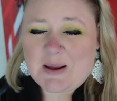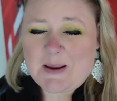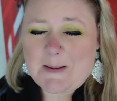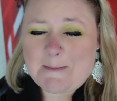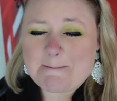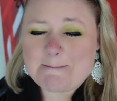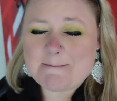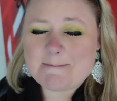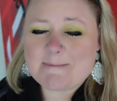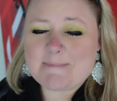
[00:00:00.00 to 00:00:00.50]

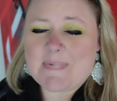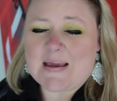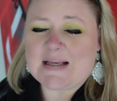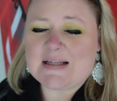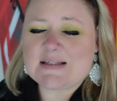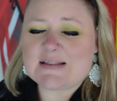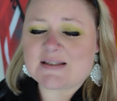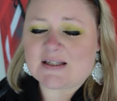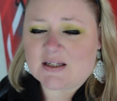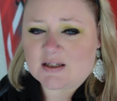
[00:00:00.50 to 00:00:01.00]

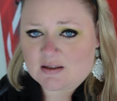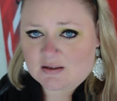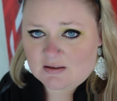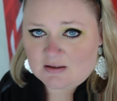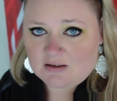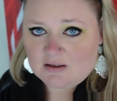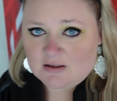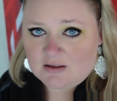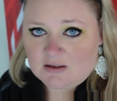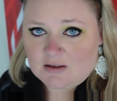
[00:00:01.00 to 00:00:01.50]
amazing
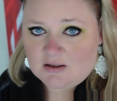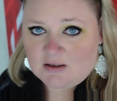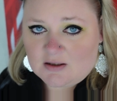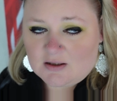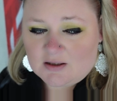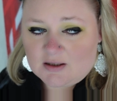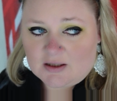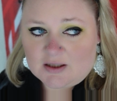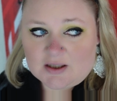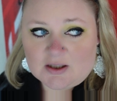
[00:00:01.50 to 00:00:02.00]

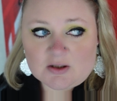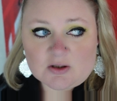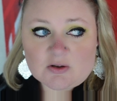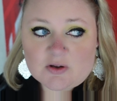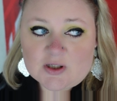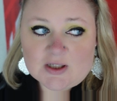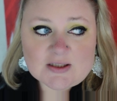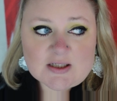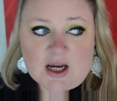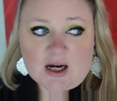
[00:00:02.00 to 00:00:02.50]
here
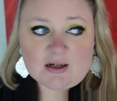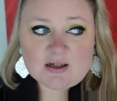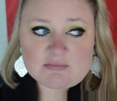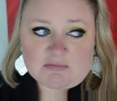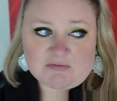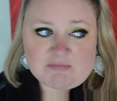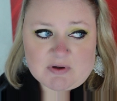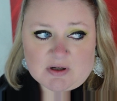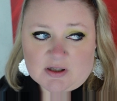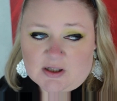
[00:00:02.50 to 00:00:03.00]
the entire time
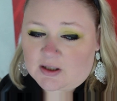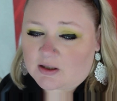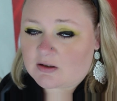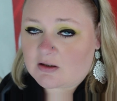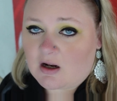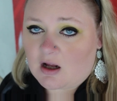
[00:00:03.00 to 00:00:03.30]
I've been here.